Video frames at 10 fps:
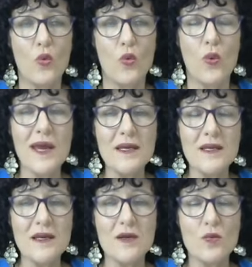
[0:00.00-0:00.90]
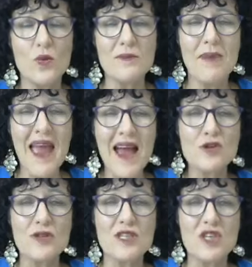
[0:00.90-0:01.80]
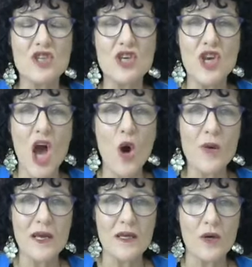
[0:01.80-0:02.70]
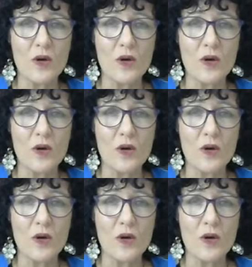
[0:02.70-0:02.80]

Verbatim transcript: when with boundaries, it's knowing.